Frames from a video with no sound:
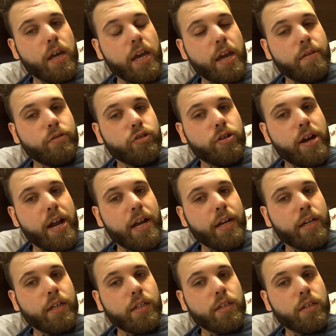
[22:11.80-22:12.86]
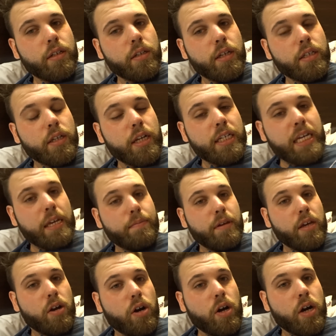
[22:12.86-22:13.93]
Amtrak is going to take
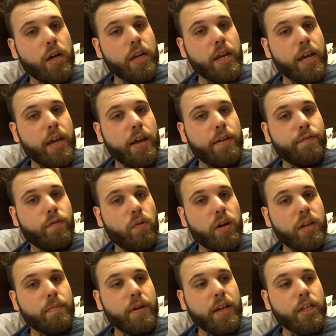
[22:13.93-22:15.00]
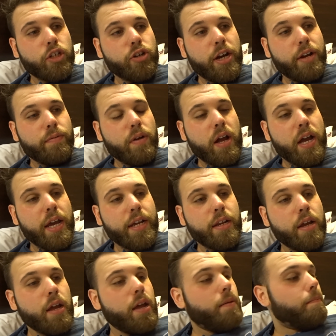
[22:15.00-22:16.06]
me on a 40-minute train
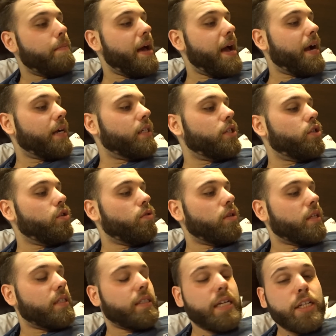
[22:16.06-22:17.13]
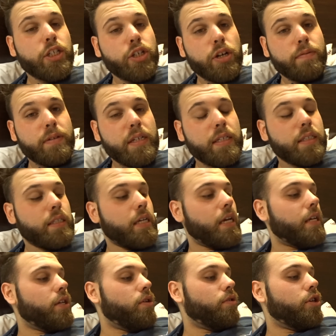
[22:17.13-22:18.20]
ride back to the center of
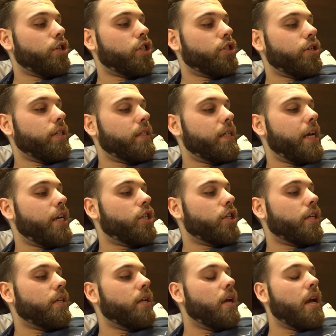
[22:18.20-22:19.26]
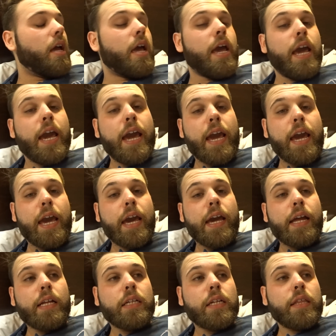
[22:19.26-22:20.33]
DC at Union Street Station.
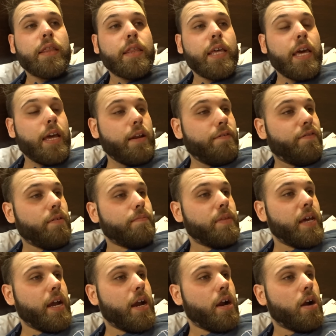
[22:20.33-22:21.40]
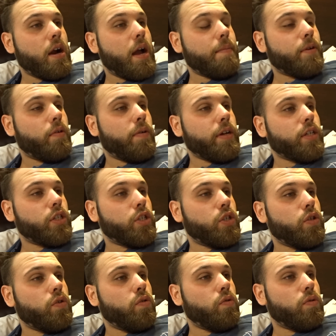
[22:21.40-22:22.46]
And then from there, I'm going
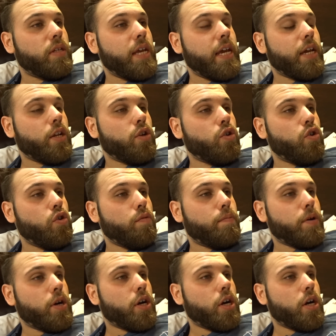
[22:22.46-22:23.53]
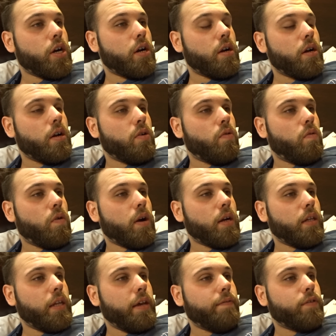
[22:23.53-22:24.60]
to take an Uber or a
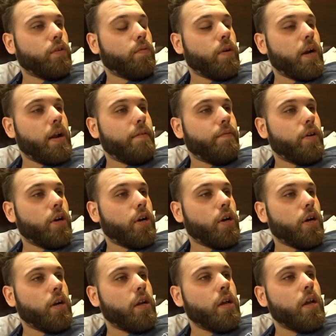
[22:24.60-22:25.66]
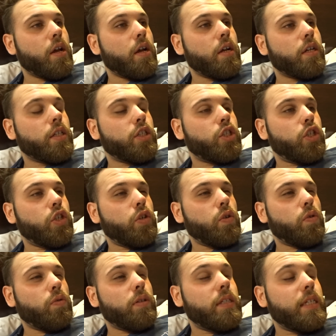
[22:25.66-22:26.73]
Lyft or whatever
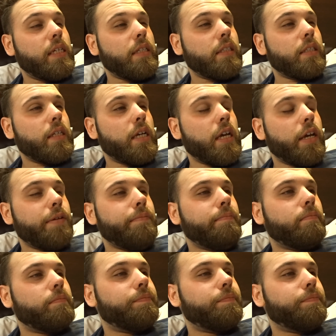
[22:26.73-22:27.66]
to DC